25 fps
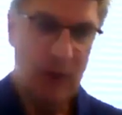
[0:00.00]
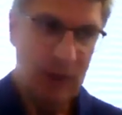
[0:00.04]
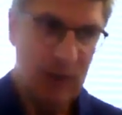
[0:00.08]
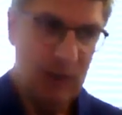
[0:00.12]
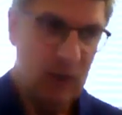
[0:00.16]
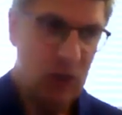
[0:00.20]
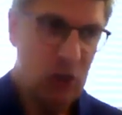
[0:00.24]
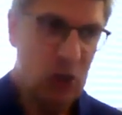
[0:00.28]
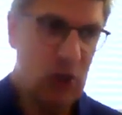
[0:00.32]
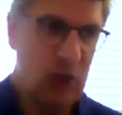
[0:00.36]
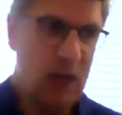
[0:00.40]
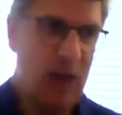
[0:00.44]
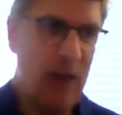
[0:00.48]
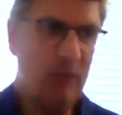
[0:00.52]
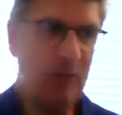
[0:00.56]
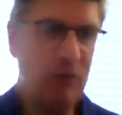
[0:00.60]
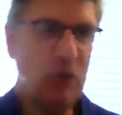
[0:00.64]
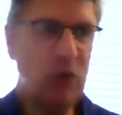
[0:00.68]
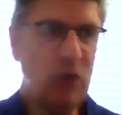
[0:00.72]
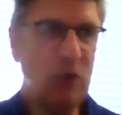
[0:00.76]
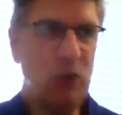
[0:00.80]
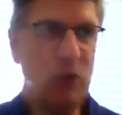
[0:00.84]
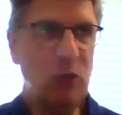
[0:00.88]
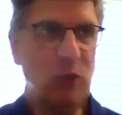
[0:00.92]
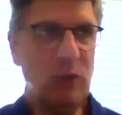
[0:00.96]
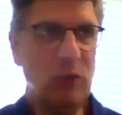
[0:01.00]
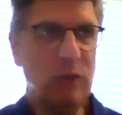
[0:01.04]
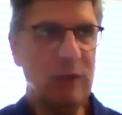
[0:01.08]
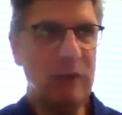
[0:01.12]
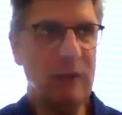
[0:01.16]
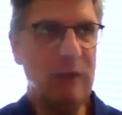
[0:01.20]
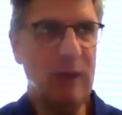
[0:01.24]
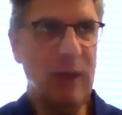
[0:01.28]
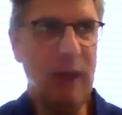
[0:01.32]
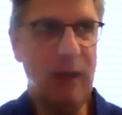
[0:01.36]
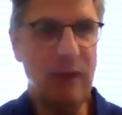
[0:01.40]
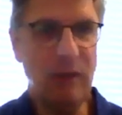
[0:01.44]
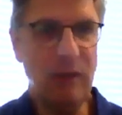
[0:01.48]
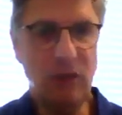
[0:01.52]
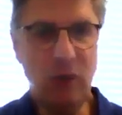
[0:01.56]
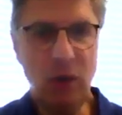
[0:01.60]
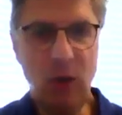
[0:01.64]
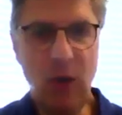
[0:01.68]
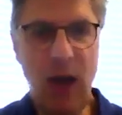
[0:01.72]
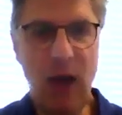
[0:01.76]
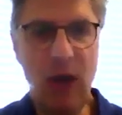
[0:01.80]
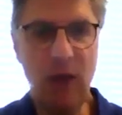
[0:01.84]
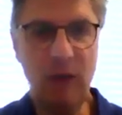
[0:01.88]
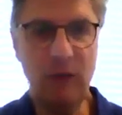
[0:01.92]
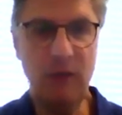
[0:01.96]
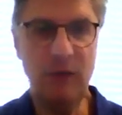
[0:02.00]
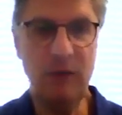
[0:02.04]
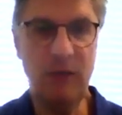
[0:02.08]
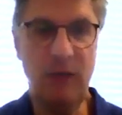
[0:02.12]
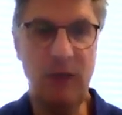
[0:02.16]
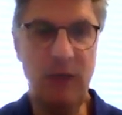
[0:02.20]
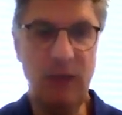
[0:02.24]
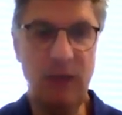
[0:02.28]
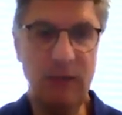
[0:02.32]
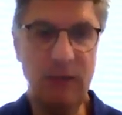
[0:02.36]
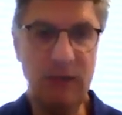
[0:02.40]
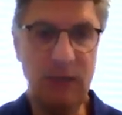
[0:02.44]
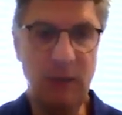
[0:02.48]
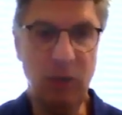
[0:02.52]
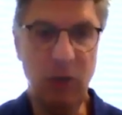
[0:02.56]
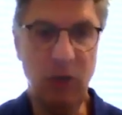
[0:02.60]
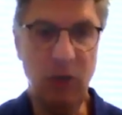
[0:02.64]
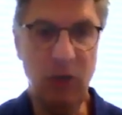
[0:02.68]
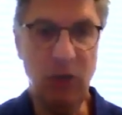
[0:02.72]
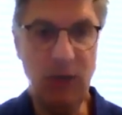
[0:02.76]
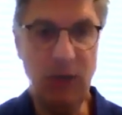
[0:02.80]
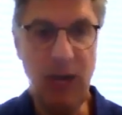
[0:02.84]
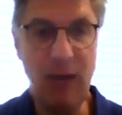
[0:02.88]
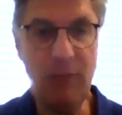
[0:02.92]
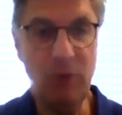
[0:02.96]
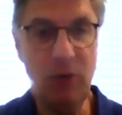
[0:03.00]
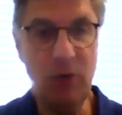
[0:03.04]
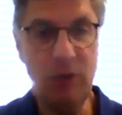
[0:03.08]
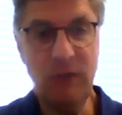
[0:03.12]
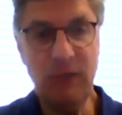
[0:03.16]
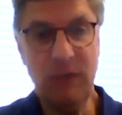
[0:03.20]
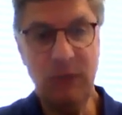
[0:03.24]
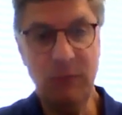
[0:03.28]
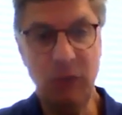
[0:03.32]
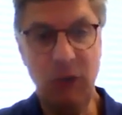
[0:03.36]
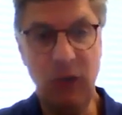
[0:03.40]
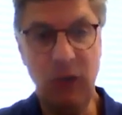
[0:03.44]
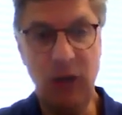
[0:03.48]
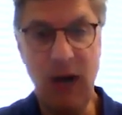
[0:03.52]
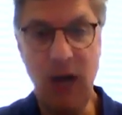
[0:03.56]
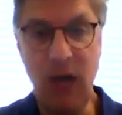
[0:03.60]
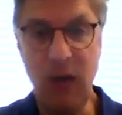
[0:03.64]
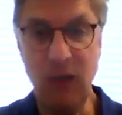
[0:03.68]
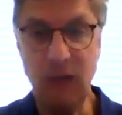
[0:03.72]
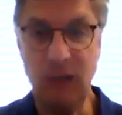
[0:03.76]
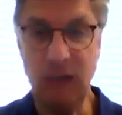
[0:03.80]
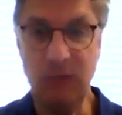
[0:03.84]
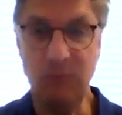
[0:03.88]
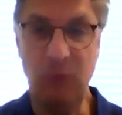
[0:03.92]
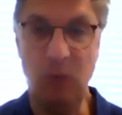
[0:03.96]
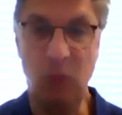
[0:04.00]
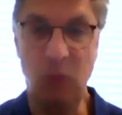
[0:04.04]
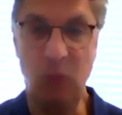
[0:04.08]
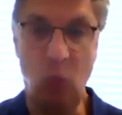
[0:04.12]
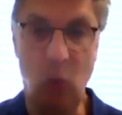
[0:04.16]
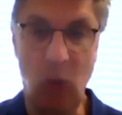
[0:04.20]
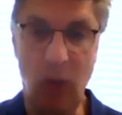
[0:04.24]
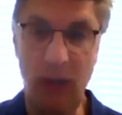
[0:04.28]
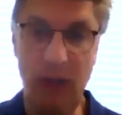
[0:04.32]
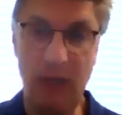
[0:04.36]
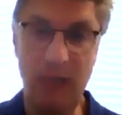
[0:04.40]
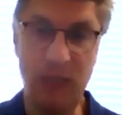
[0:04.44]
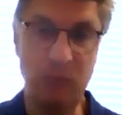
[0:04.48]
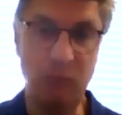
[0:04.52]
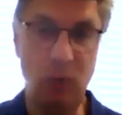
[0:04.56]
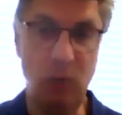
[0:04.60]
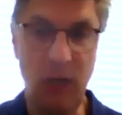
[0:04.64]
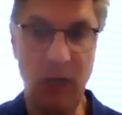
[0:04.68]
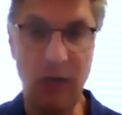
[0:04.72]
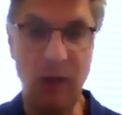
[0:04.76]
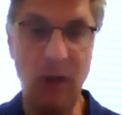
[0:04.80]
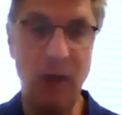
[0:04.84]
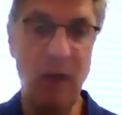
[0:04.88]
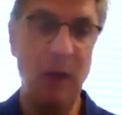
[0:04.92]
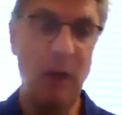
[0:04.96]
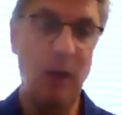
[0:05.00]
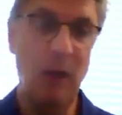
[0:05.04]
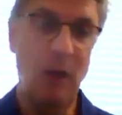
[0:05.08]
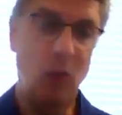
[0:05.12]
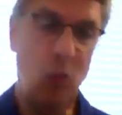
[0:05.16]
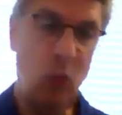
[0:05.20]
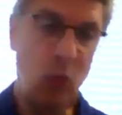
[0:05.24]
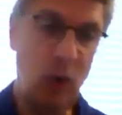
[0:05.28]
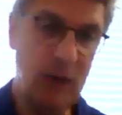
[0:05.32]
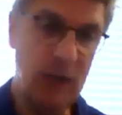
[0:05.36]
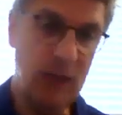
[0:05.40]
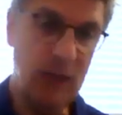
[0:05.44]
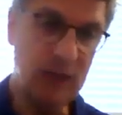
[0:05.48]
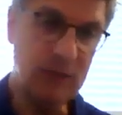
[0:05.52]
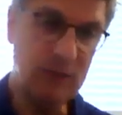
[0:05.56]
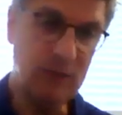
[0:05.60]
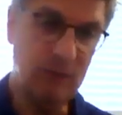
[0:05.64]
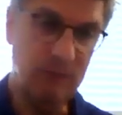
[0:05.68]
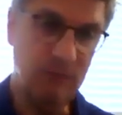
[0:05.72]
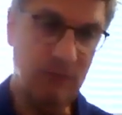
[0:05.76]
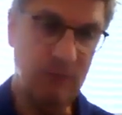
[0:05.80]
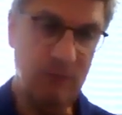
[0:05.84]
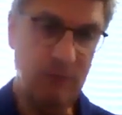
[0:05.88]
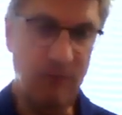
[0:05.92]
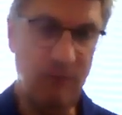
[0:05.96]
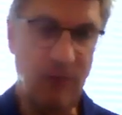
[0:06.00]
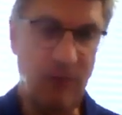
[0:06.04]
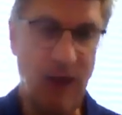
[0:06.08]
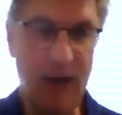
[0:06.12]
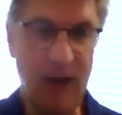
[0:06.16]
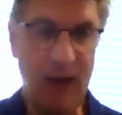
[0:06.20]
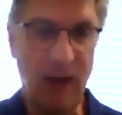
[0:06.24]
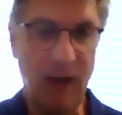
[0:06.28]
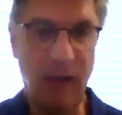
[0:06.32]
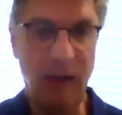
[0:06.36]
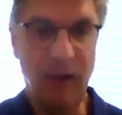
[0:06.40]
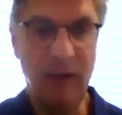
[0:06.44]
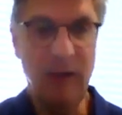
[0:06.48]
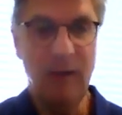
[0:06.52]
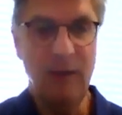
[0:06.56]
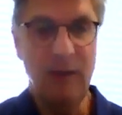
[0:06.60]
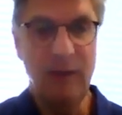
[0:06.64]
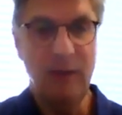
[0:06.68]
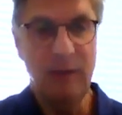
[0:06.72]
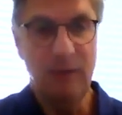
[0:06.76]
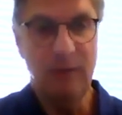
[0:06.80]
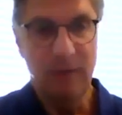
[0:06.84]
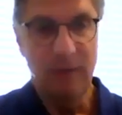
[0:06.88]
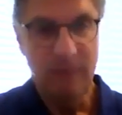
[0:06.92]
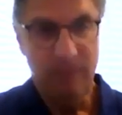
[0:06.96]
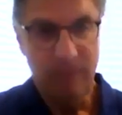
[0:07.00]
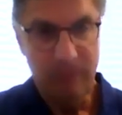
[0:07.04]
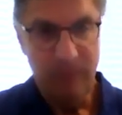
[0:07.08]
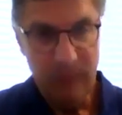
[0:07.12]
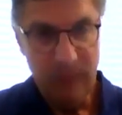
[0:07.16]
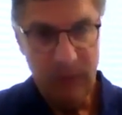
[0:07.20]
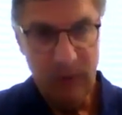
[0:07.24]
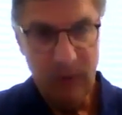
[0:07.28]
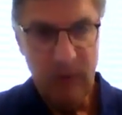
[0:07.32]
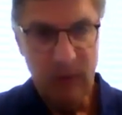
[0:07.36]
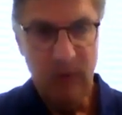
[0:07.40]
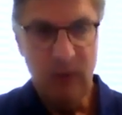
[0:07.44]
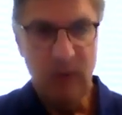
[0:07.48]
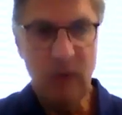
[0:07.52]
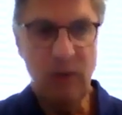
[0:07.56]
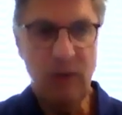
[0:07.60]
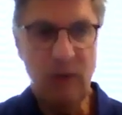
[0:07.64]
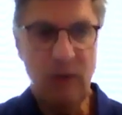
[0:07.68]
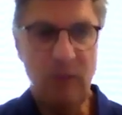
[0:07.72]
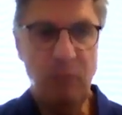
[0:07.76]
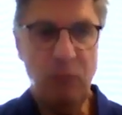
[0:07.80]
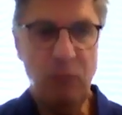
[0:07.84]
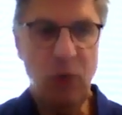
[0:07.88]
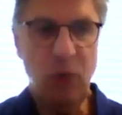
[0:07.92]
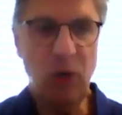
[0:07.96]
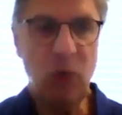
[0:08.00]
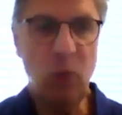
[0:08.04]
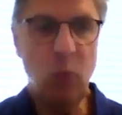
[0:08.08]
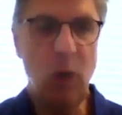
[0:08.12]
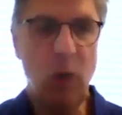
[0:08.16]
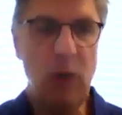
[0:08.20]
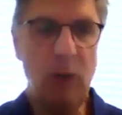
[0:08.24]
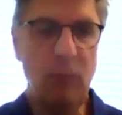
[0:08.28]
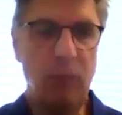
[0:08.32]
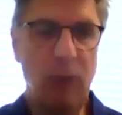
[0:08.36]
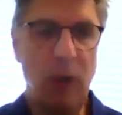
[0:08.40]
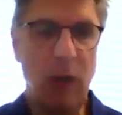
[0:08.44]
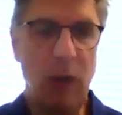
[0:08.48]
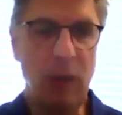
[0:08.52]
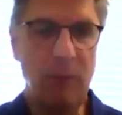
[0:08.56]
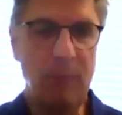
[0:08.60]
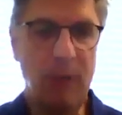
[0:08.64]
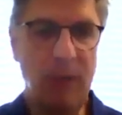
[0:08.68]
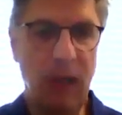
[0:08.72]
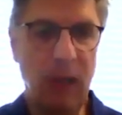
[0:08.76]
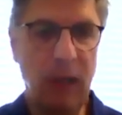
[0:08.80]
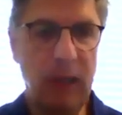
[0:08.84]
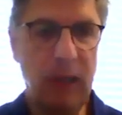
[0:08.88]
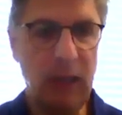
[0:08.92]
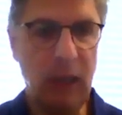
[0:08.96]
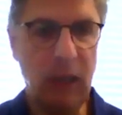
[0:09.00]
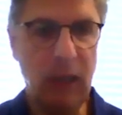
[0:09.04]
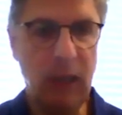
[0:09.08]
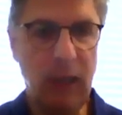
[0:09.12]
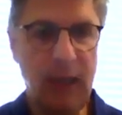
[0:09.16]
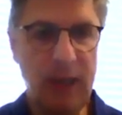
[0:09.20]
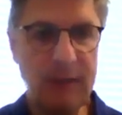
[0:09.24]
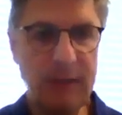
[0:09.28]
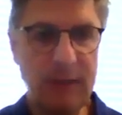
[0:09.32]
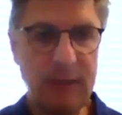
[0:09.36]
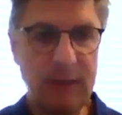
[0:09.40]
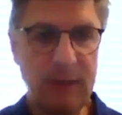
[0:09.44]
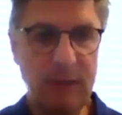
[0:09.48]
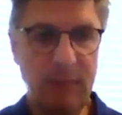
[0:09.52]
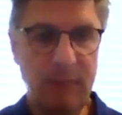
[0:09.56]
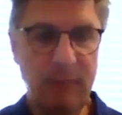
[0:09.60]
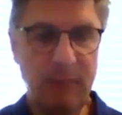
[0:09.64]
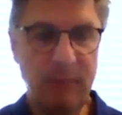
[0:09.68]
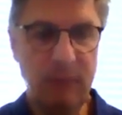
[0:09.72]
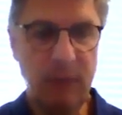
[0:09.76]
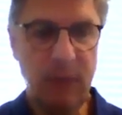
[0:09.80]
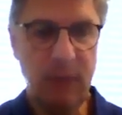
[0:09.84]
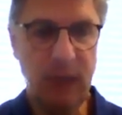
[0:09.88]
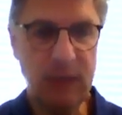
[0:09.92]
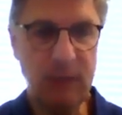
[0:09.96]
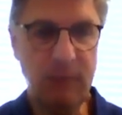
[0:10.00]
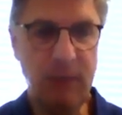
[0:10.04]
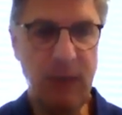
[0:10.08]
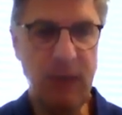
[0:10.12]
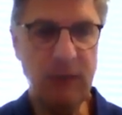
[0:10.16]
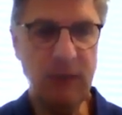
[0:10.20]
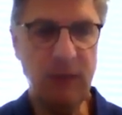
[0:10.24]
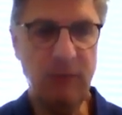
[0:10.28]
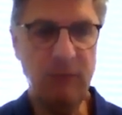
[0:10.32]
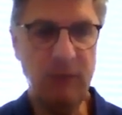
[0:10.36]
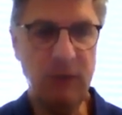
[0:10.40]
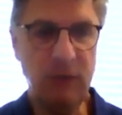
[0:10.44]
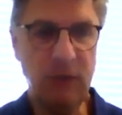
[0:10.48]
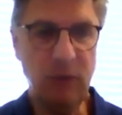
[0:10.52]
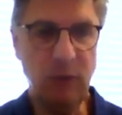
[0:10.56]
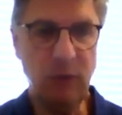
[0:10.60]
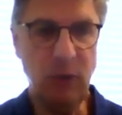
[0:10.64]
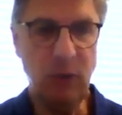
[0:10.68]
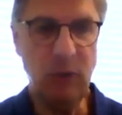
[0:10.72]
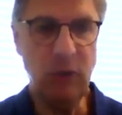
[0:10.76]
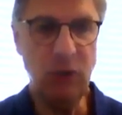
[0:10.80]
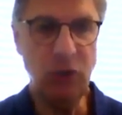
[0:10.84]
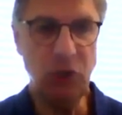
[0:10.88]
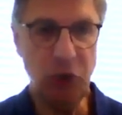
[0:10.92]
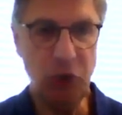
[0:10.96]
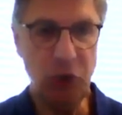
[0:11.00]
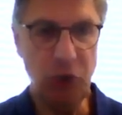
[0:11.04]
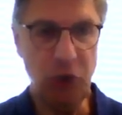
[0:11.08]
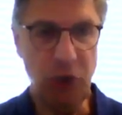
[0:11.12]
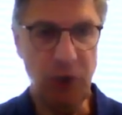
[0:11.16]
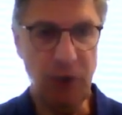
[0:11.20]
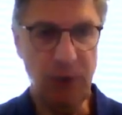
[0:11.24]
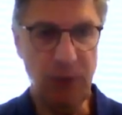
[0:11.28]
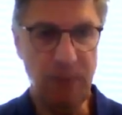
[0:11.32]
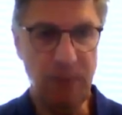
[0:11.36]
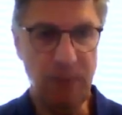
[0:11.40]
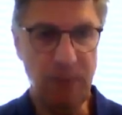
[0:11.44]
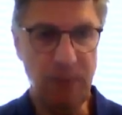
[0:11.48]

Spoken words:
You could have two houses in a similar neighborhood, similar houses, but one is brick, one is vinyl. The brick one would probably be a little less expensive to insure.